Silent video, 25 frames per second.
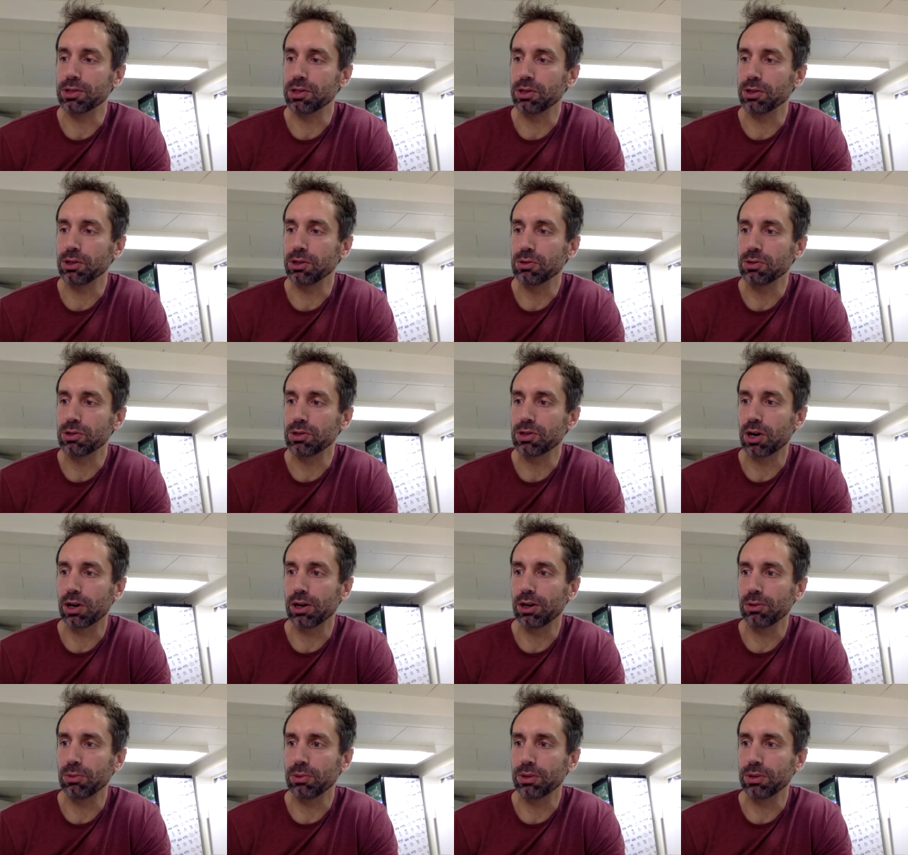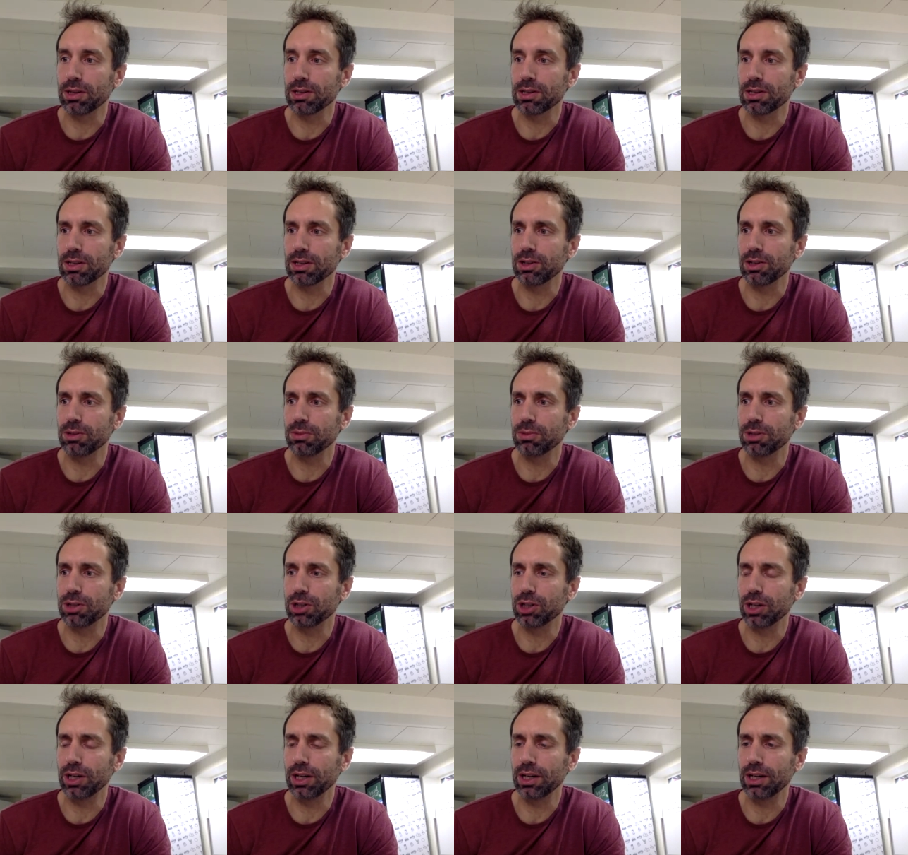So you started with a single
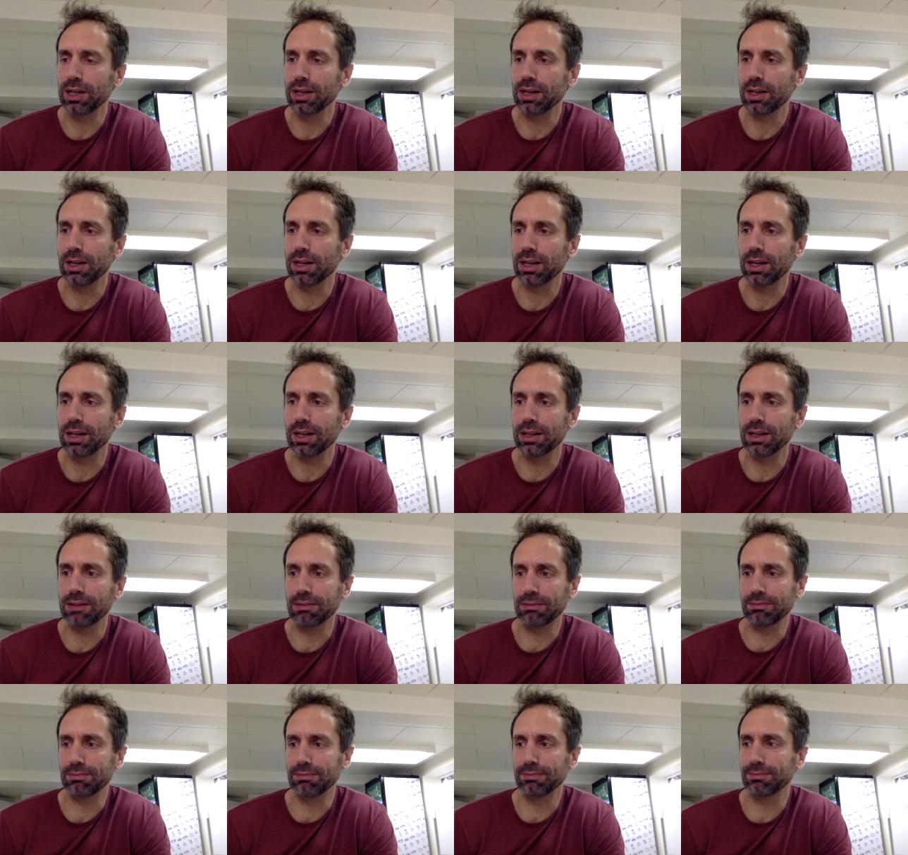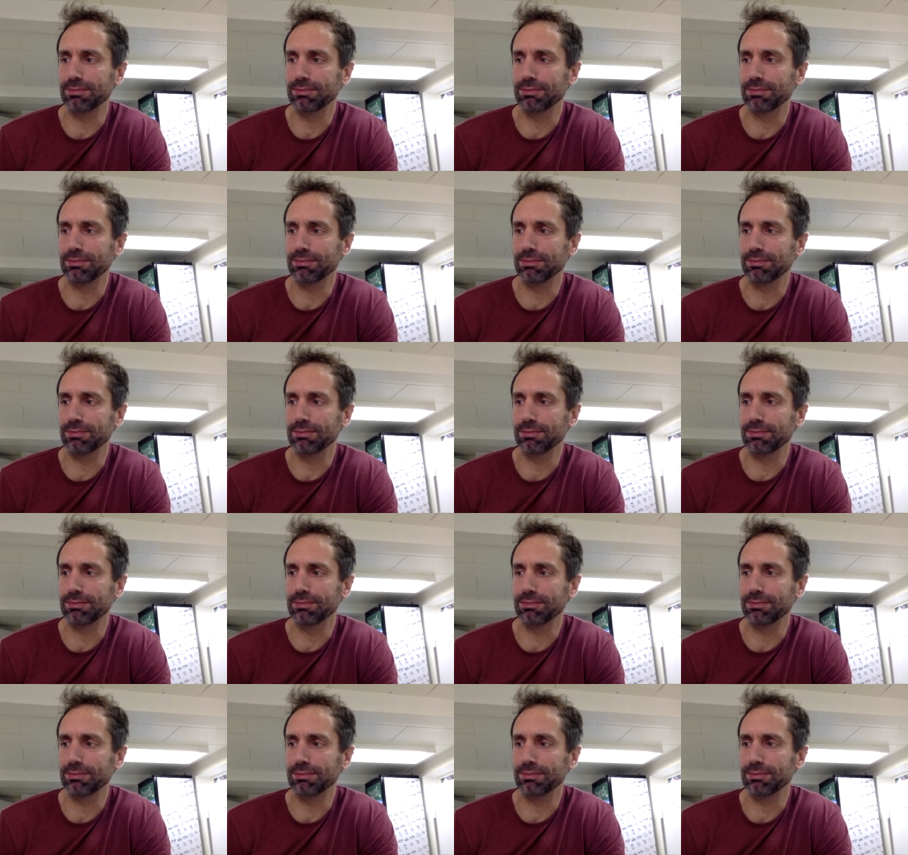machine in